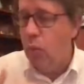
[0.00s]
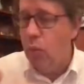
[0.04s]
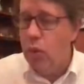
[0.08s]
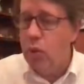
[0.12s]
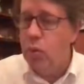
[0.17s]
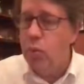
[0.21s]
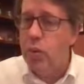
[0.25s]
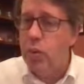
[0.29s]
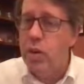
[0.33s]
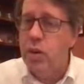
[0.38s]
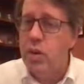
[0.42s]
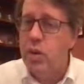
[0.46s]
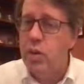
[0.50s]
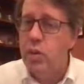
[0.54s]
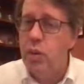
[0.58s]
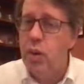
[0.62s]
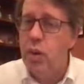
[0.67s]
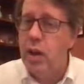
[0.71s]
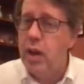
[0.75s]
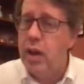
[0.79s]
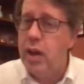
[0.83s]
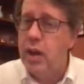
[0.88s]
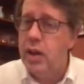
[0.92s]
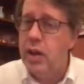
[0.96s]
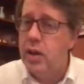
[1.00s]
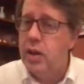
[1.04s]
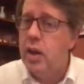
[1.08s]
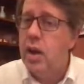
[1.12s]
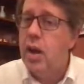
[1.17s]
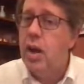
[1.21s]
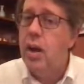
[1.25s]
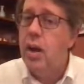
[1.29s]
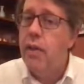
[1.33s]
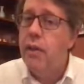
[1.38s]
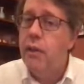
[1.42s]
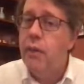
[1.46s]
which ones arise
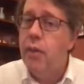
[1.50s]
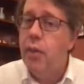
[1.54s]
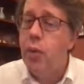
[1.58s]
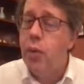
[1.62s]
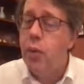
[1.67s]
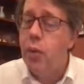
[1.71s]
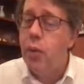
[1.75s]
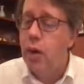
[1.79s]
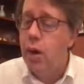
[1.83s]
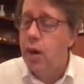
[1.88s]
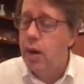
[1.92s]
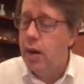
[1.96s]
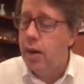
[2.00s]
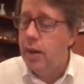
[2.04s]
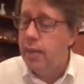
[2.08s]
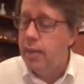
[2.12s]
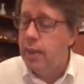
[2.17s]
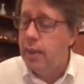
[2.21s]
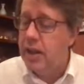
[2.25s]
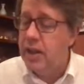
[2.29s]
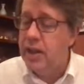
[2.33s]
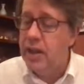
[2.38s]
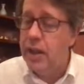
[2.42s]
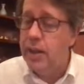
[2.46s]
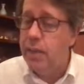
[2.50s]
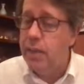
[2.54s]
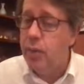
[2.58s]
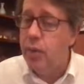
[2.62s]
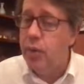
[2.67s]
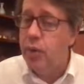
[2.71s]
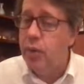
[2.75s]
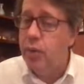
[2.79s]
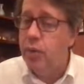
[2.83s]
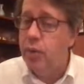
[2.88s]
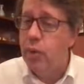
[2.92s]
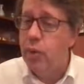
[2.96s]
for
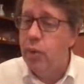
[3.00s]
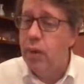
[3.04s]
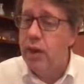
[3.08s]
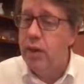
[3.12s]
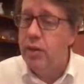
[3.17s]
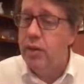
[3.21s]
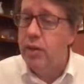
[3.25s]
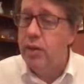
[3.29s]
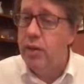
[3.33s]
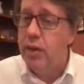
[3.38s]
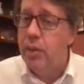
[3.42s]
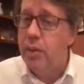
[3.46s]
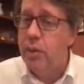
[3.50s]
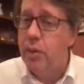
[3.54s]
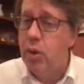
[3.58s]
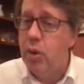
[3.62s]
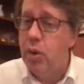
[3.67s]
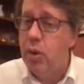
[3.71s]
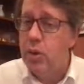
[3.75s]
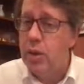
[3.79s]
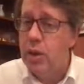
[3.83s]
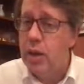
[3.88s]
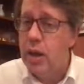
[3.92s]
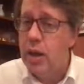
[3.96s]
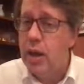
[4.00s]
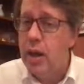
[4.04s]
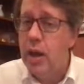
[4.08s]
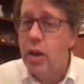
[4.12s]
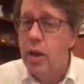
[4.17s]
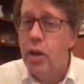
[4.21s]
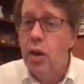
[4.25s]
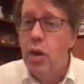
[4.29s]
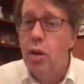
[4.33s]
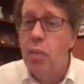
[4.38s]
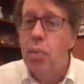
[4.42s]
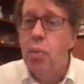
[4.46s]
examples over the rational numbers,
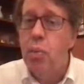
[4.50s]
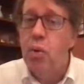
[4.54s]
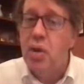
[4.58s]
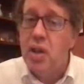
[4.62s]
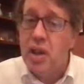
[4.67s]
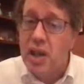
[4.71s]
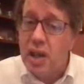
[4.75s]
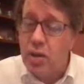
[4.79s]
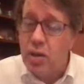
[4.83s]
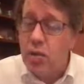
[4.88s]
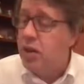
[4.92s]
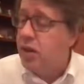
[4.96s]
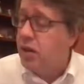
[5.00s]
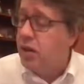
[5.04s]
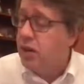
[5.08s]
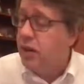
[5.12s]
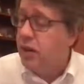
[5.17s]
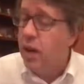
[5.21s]
they're prodigiously